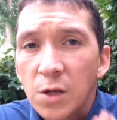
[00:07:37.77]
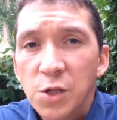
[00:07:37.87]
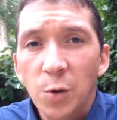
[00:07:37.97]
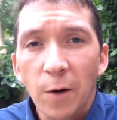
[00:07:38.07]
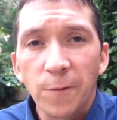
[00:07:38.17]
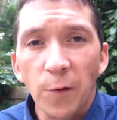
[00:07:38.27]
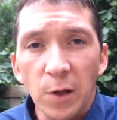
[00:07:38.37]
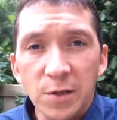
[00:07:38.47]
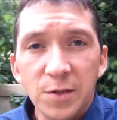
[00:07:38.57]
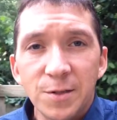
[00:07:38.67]
to our
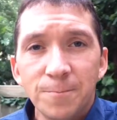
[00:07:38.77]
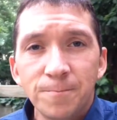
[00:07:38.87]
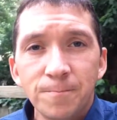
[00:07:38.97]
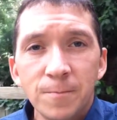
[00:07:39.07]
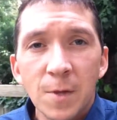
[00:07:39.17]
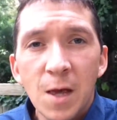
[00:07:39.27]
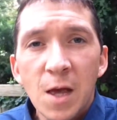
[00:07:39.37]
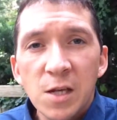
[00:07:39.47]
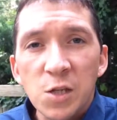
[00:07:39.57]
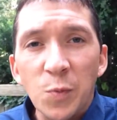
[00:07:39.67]
fullest?
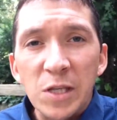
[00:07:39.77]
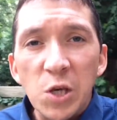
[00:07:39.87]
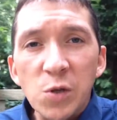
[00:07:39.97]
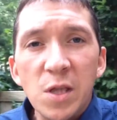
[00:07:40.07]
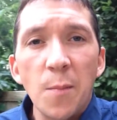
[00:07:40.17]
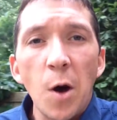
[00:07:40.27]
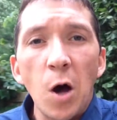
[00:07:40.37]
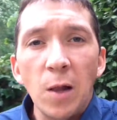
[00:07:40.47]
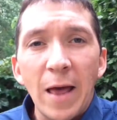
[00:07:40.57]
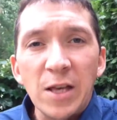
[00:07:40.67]
Did we use them
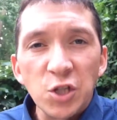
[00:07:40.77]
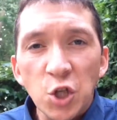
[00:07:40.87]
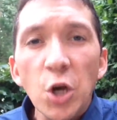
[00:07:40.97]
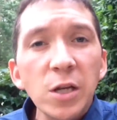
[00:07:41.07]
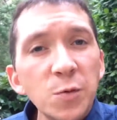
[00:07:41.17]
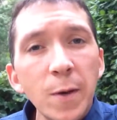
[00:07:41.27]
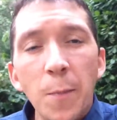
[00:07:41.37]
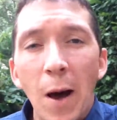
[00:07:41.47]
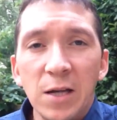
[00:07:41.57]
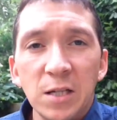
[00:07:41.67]
all as good as we
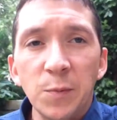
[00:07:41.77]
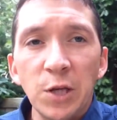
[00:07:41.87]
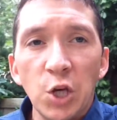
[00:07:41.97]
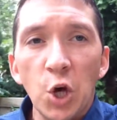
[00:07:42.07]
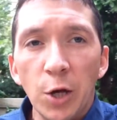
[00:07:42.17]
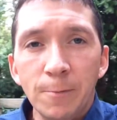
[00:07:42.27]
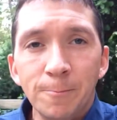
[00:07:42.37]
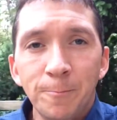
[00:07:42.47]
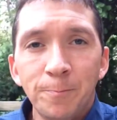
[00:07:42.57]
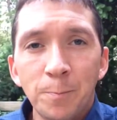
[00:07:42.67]
possibly could?
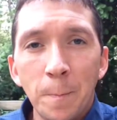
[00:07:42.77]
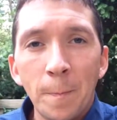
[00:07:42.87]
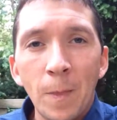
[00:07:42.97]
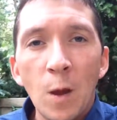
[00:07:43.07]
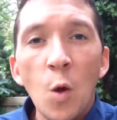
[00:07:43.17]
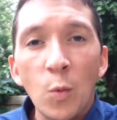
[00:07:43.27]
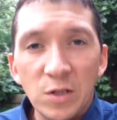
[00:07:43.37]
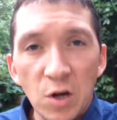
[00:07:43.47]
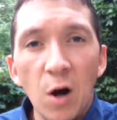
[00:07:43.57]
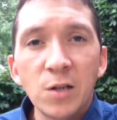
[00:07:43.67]
When
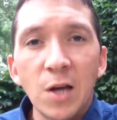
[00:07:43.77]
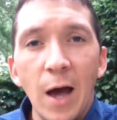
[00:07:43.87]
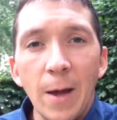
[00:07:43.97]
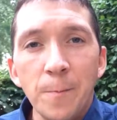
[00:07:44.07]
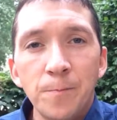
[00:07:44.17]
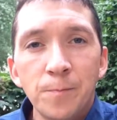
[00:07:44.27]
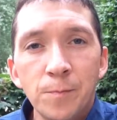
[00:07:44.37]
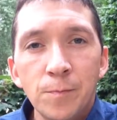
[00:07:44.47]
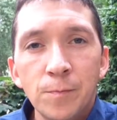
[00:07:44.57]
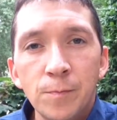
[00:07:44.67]
it's our time,
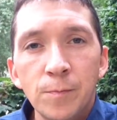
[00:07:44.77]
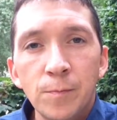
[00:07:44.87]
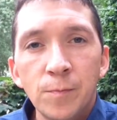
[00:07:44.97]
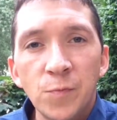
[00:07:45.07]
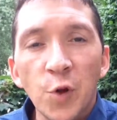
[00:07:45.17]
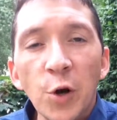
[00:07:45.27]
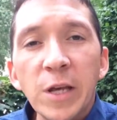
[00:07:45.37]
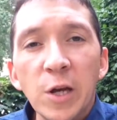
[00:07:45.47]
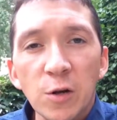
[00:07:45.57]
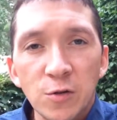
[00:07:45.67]
30
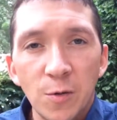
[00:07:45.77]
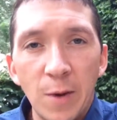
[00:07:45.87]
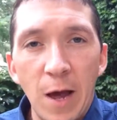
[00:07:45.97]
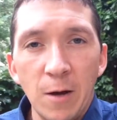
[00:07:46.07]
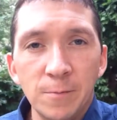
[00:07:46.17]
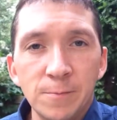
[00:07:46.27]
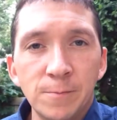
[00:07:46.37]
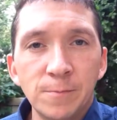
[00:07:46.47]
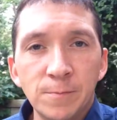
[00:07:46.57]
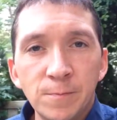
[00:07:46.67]
years from now,
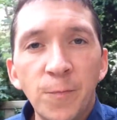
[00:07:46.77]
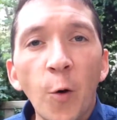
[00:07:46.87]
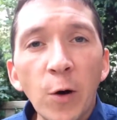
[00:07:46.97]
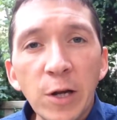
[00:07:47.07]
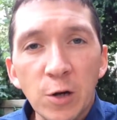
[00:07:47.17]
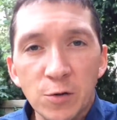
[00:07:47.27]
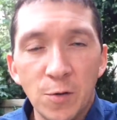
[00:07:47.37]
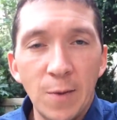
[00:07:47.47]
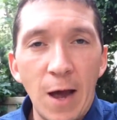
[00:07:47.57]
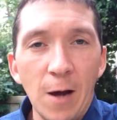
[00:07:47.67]
40 years
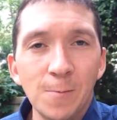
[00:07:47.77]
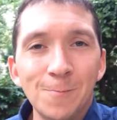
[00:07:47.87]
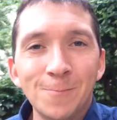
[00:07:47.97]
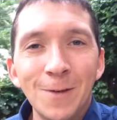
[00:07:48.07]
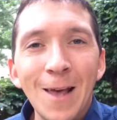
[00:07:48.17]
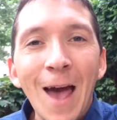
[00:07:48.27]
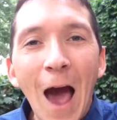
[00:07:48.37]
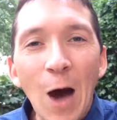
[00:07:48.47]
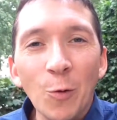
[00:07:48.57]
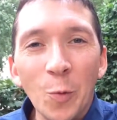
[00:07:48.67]
from now,
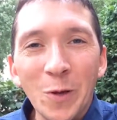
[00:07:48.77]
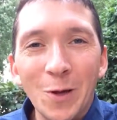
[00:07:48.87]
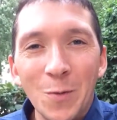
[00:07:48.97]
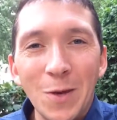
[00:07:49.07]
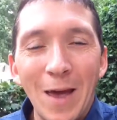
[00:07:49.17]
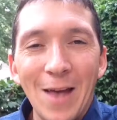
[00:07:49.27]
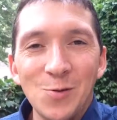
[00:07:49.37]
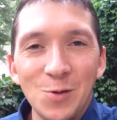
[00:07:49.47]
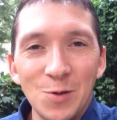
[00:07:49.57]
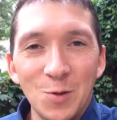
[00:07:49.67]
how are we going to be
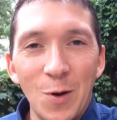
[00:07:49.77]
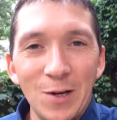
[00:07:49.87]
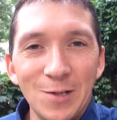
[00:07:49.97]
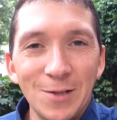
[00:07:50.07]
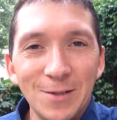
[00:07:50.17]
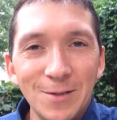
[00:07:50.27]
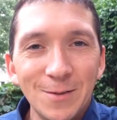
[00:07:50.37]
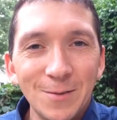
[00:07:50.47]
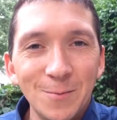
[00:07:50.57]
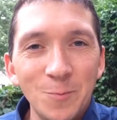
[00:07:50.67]
answering those questions?
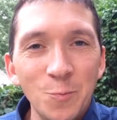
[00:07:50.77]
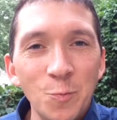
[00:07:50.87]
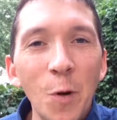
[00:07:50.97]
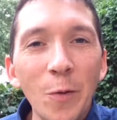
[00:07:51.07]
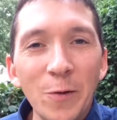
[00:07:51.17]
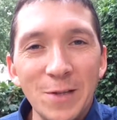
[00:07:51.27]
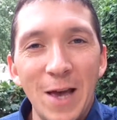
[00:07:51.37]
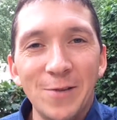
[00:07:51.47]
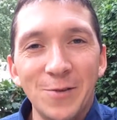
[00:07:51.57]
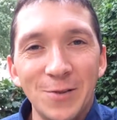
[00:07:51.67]
What will those
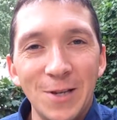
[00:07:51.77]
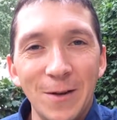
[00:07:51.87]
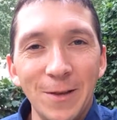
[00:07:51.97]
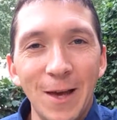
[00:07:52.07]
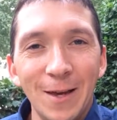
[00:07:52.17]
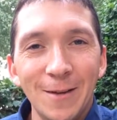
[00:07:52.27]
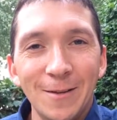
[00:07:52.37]
answers sound like?